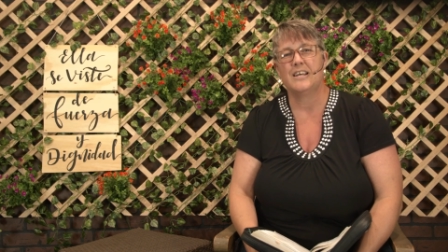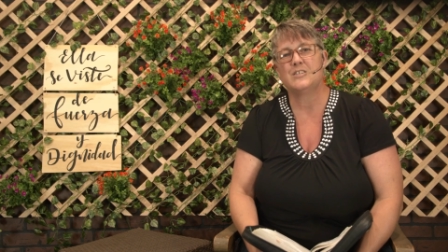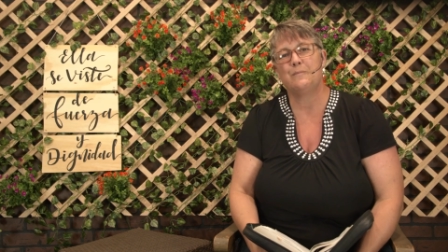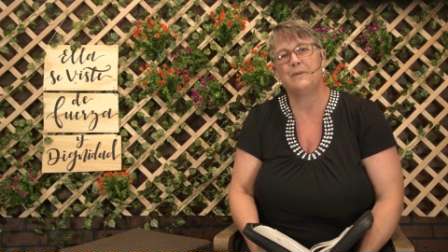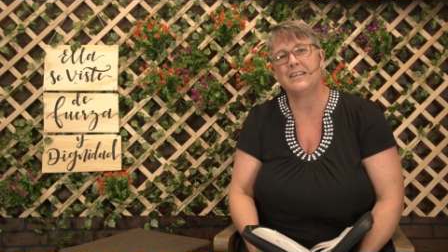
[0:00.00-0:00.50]

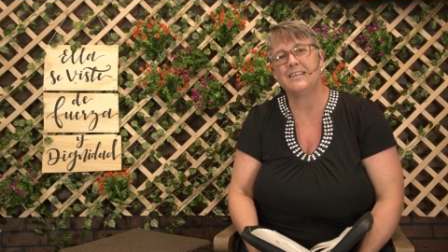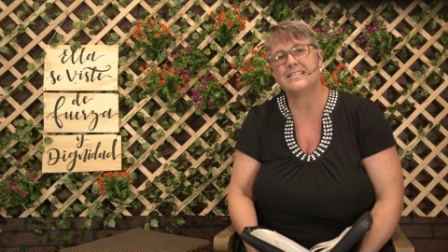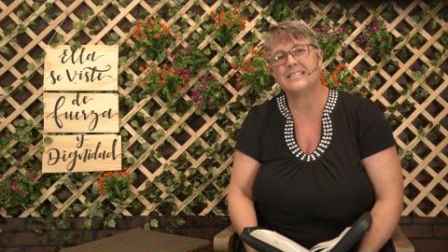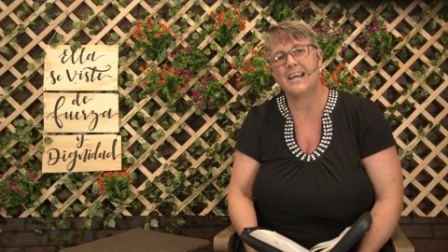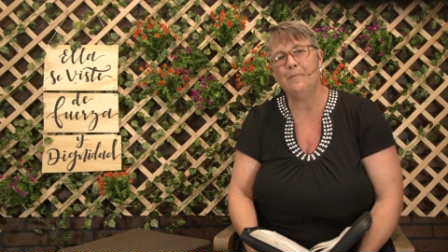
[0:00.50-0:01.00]
to be an
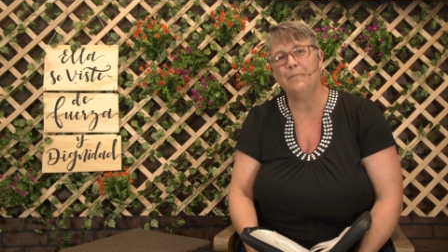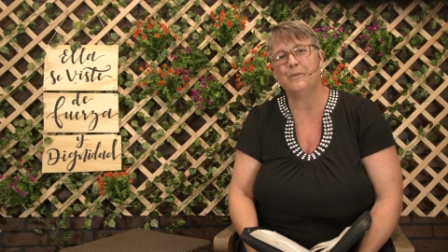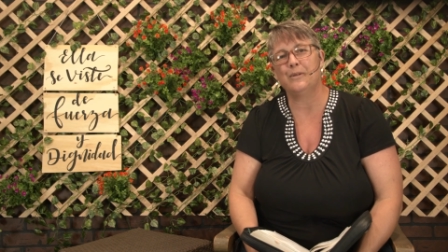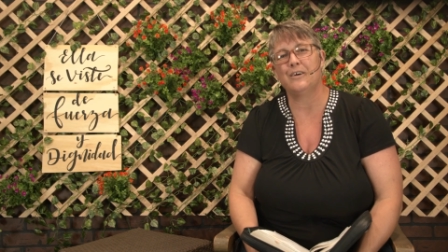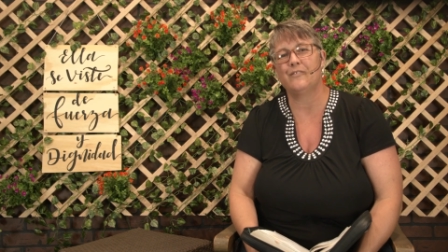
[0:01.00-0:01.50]

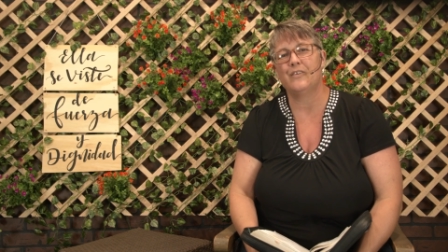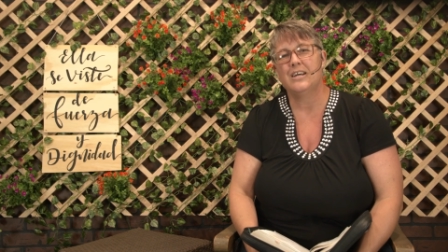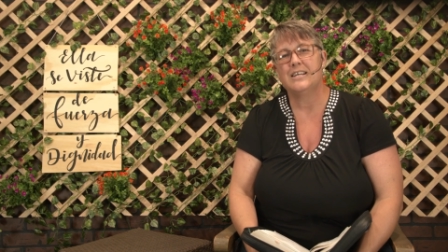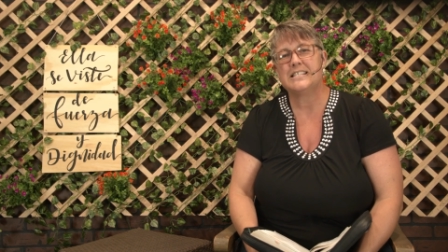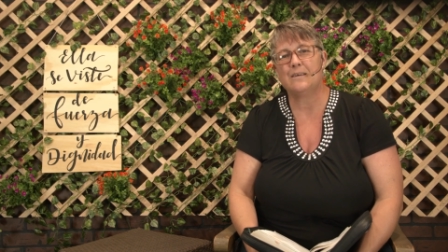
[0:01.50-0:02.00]
example of
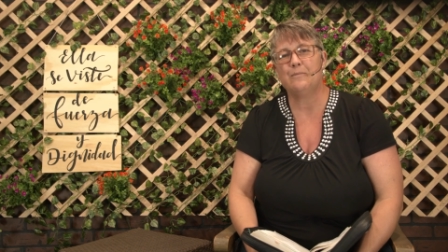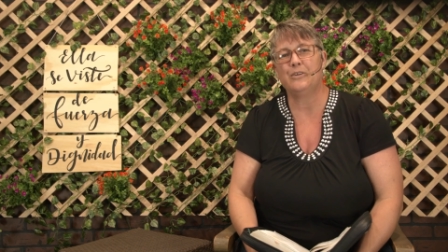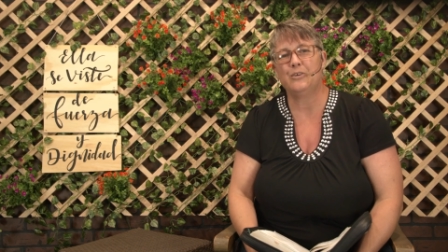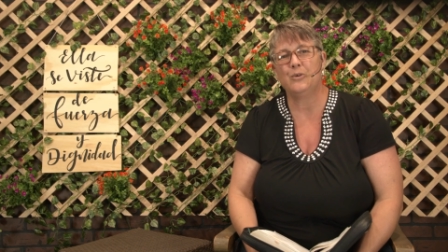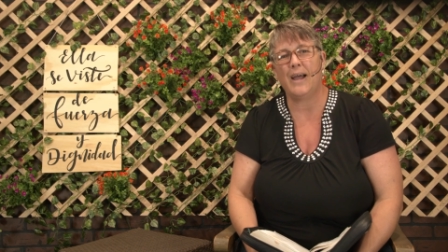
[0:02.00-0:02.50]
someone
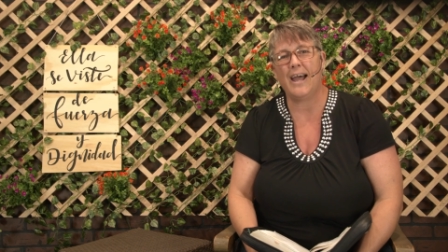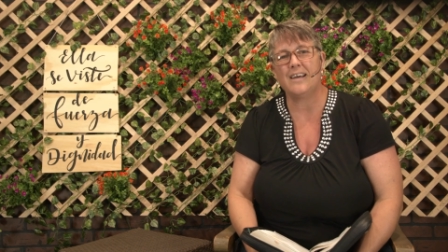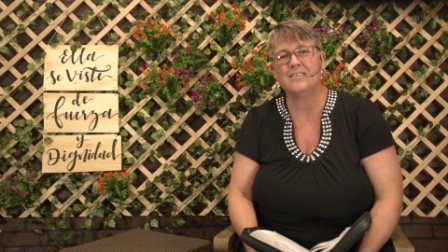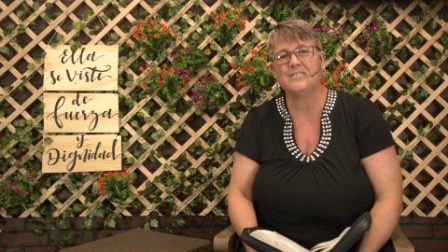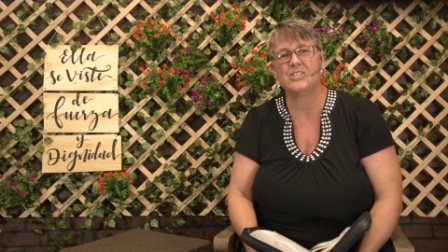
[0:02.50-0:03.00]
who
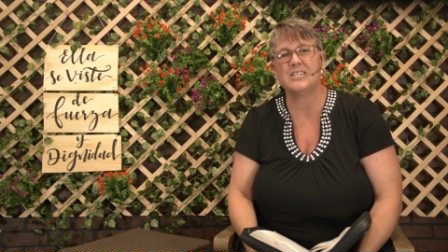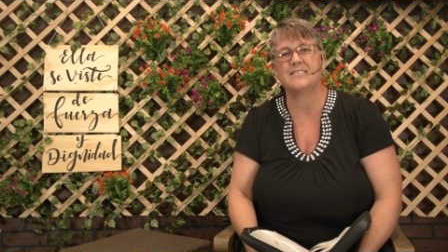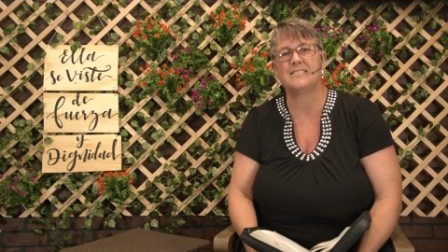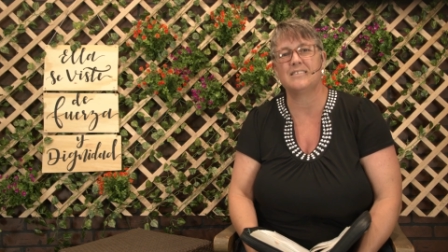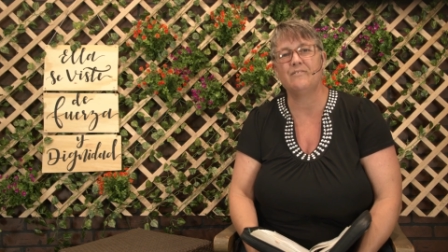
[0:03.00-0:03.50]
has
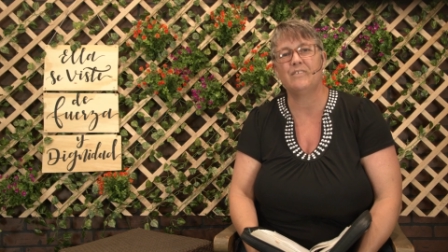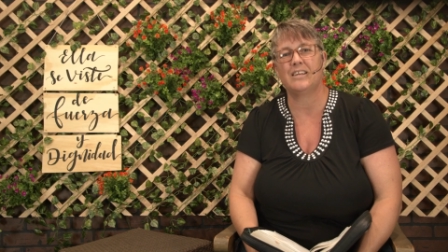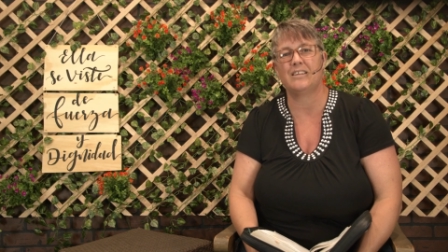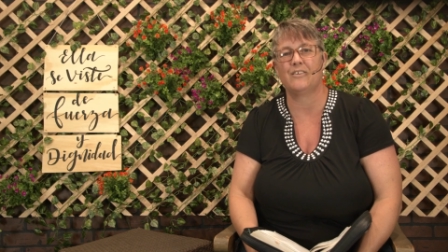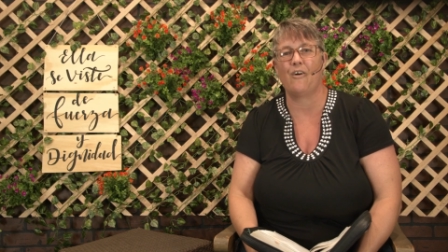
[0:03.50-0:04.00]
Jesus living
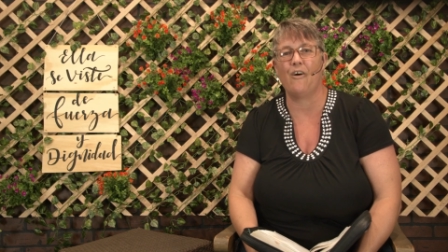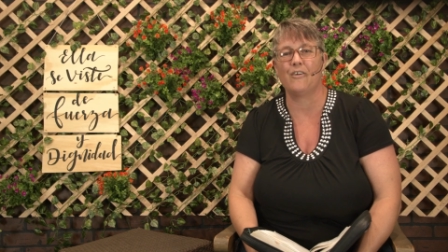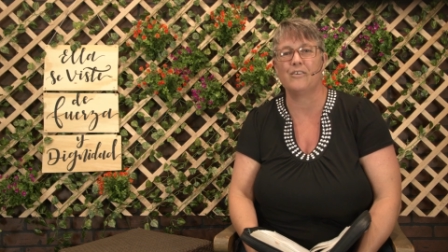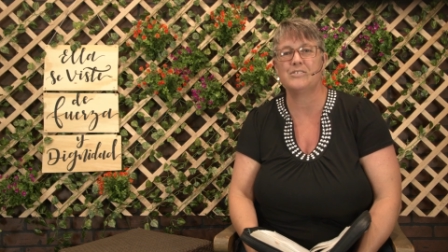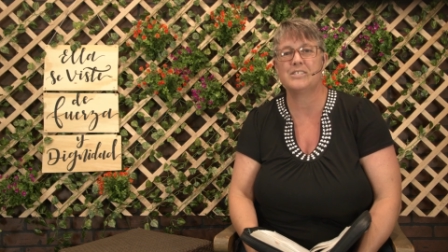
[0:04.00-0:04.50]
in their
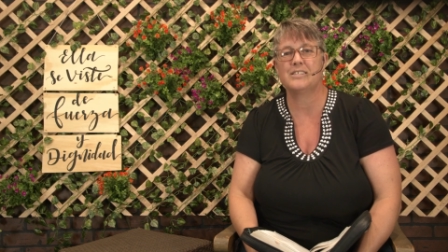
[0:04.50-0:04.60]
heart.